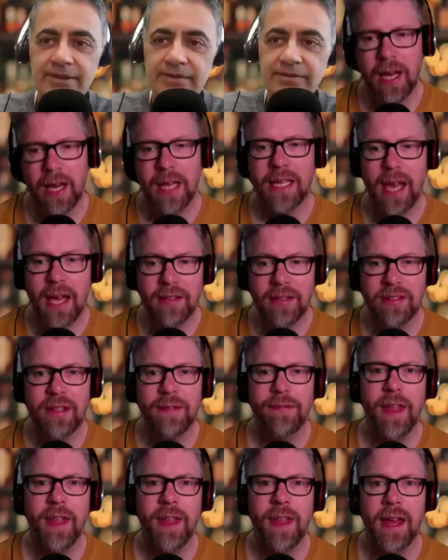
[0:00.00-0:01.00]
Well, I
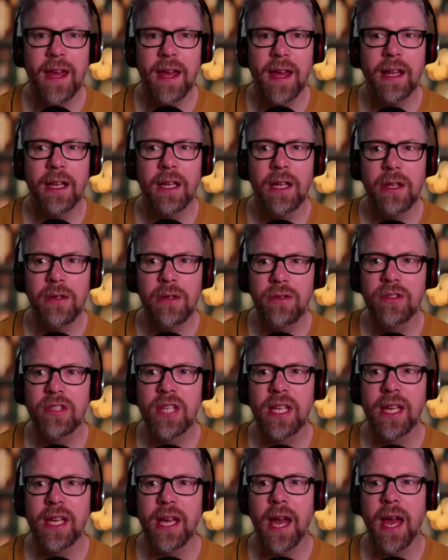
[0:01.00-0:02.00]
guess if they're
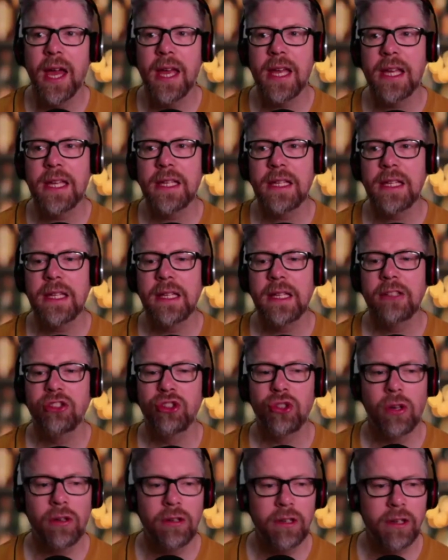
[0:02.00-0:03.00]
losing a
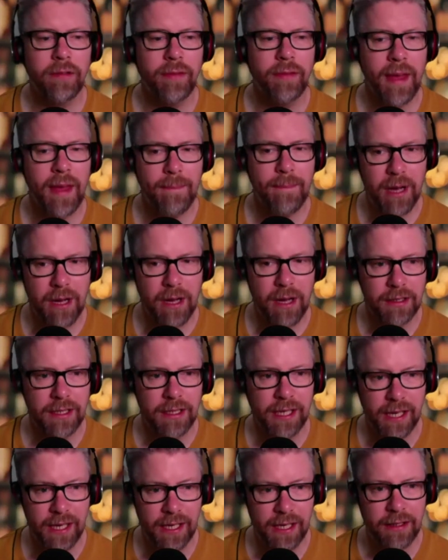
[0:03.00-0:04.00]
chunk of their
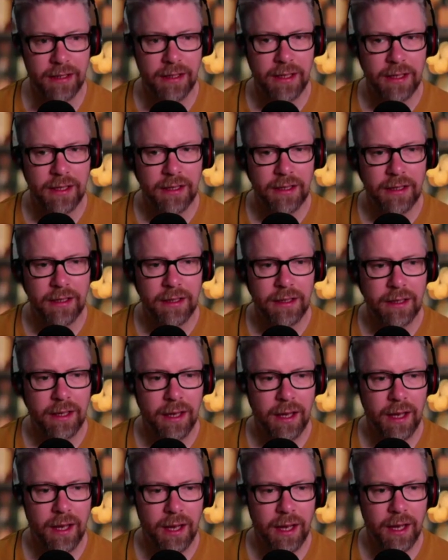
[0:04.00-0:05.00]
market,
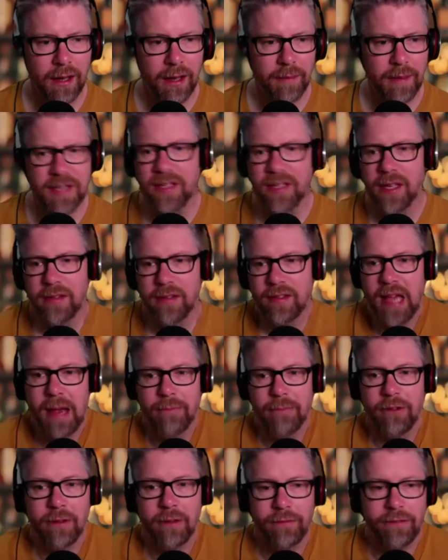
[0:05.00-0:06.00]
let's say
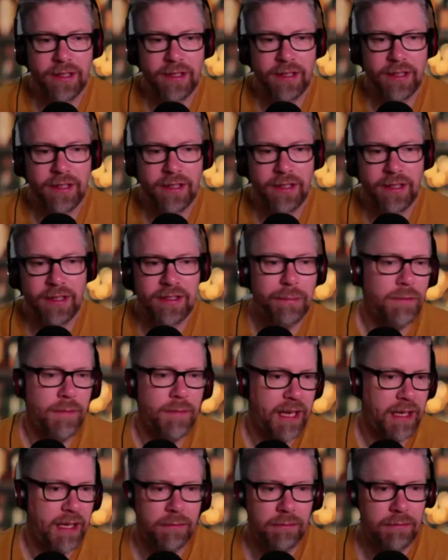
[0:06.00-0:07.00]
Tamron, for example,
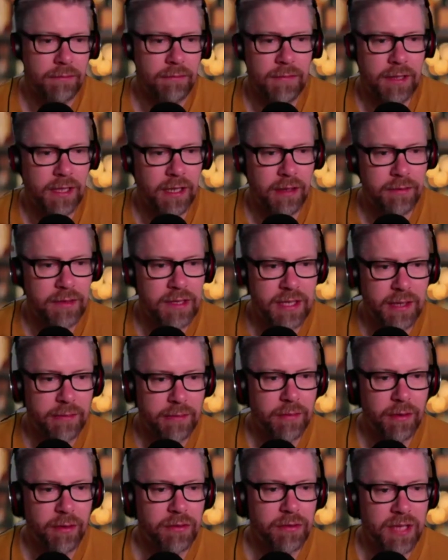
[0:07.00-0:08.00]
who make, we
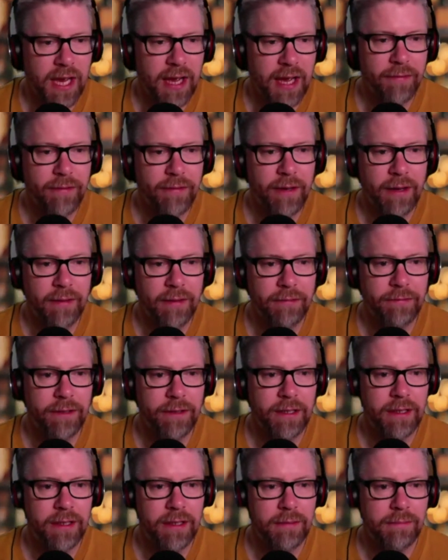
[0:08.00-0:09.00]
said obviously have
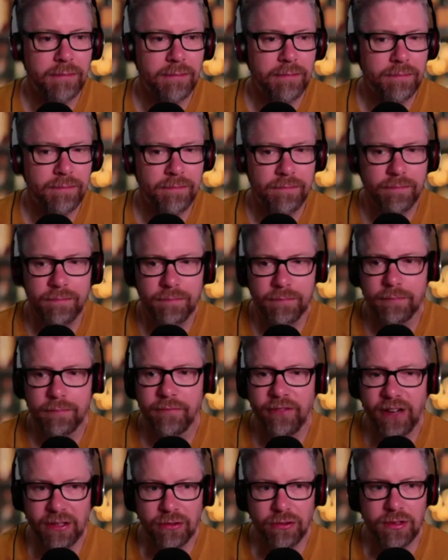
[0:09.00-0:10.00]

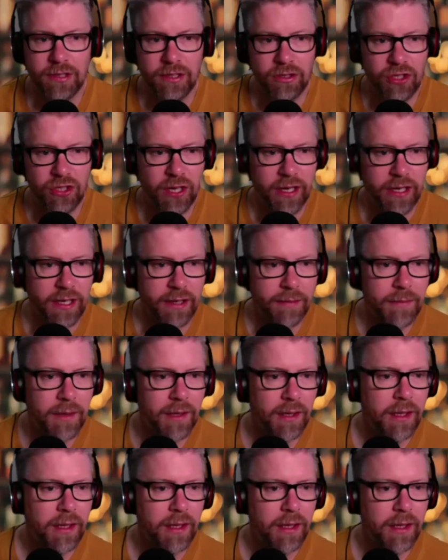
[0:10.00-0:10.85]
factories in China.